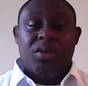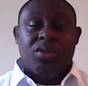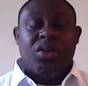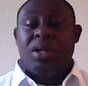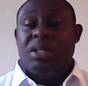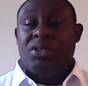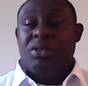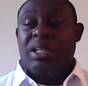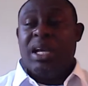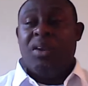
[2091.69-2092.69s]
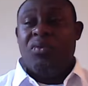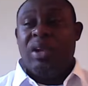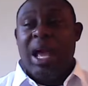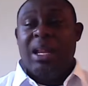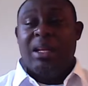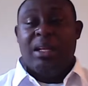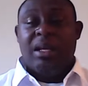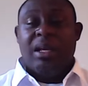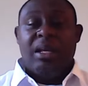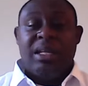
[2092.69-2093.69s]
So you need to stay in
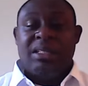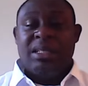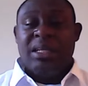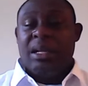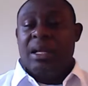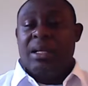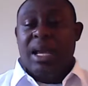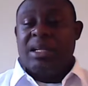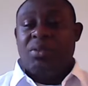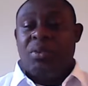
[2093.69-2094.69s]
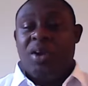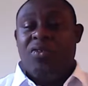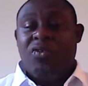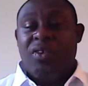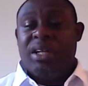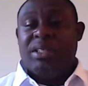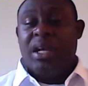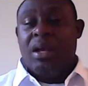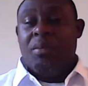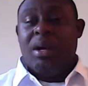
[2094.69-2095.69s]
reality. Listen, yes, we are friends,
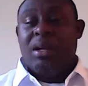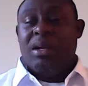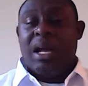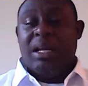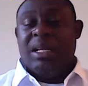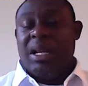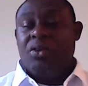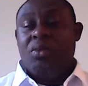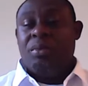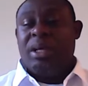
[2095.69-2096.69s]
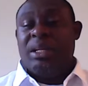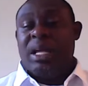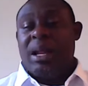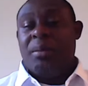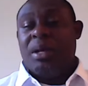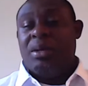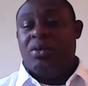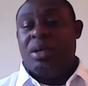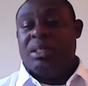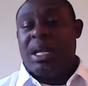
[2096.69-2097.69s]
but that don't mean that I'm gonna
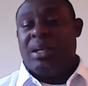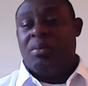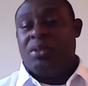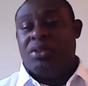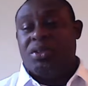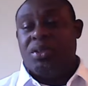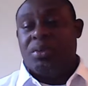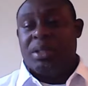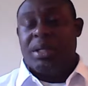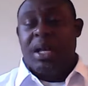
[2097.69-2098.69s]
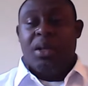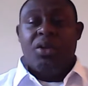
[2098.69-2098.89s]
do exactly what you're doing.